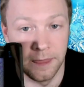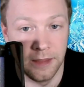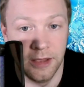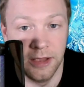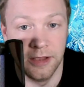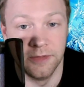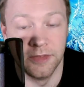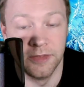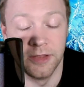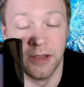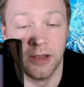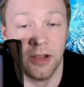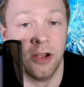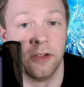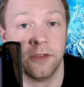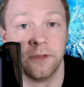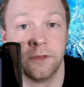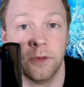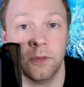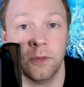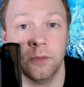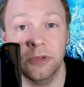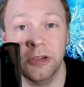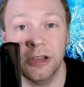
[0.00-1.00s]
in the last
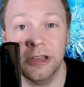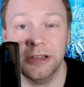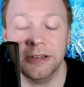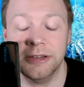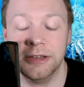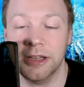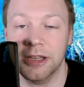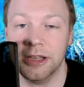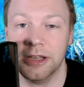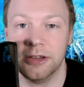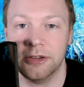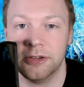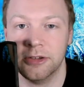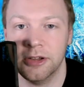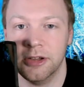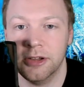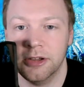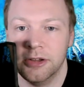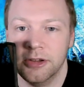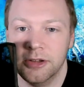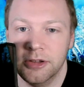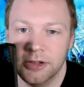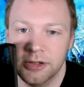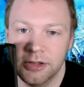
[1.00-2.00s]
14 years.
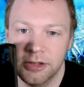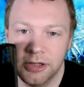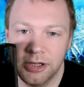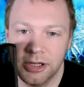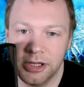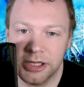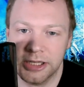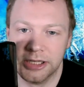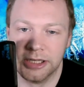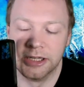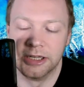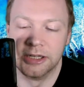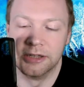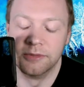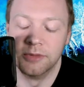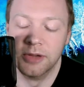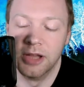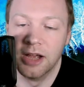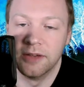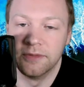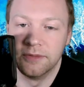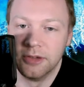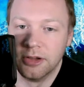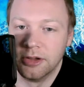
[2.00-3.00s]
We
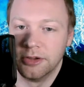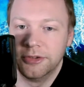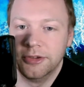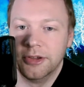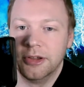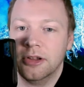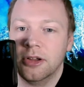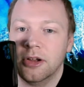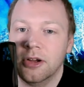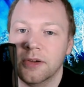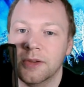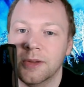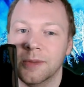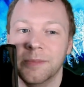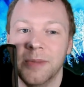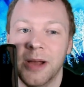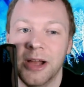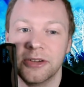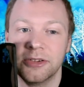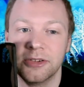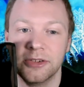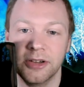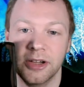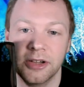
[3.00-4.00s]
have lost a lot of
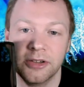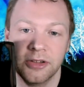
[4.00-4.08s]
compassion